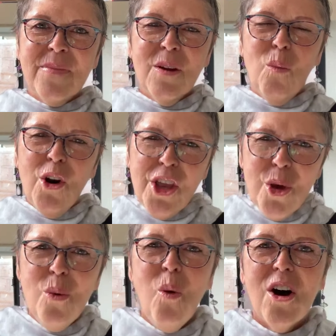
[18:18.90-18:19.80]
What do
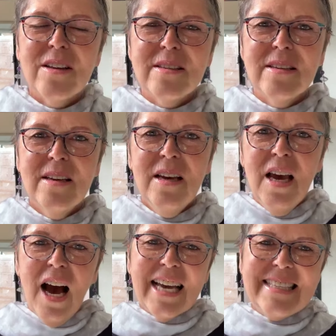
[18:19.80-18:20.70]
you want?
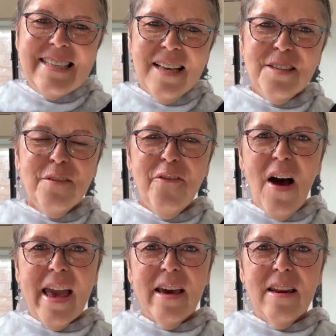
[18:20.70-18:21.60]

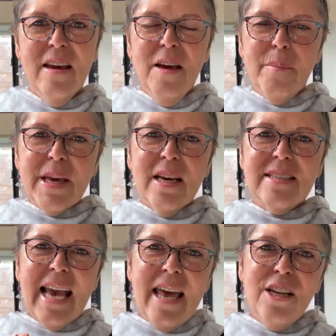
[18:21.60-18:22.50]
Identify it because
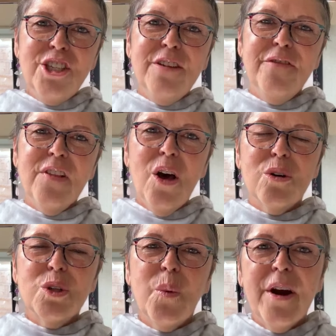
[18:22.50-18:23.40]
energy
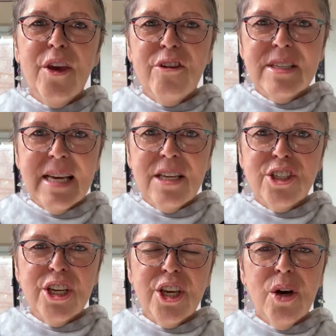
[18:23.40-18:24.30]
flows where your
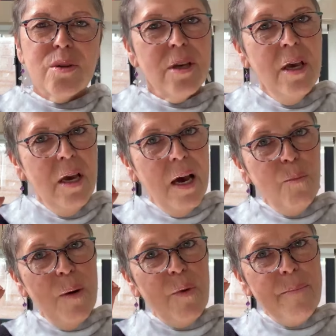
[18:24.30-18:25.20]
attention goes. And
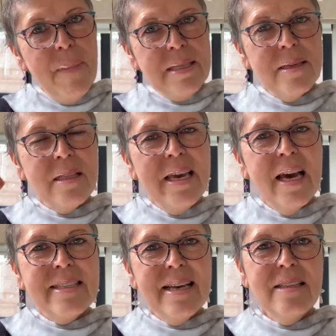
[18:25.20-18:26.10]
when we mentally
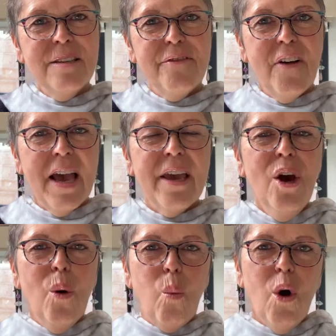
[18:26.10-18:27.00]
identify
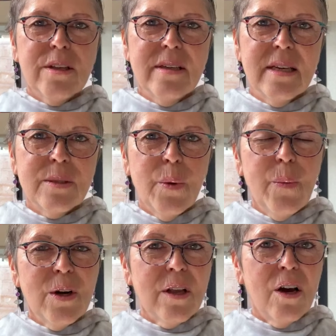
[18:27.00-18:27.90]
what it is we
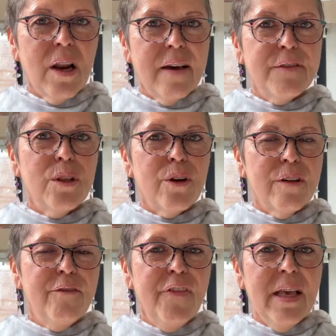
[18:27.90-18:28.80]
want our life to look
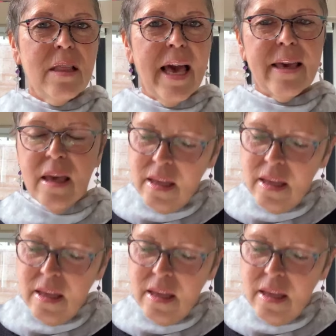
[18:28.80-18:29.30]
and feel like,